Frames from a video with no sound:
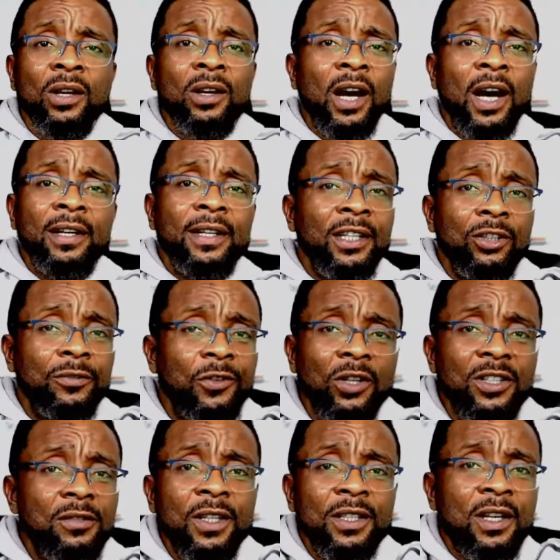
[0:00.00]
and then you've
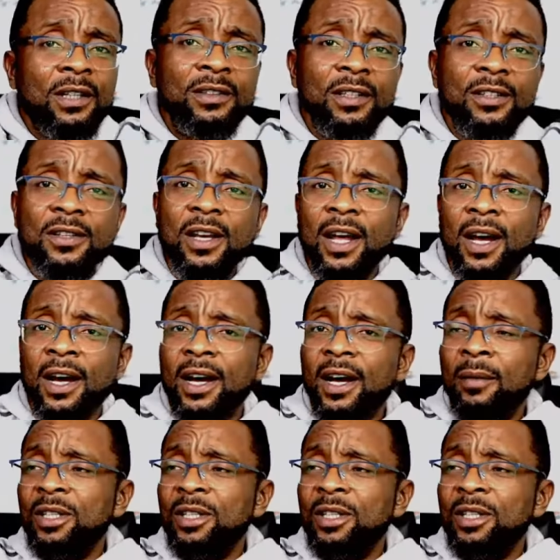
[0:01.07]
cultivated this land,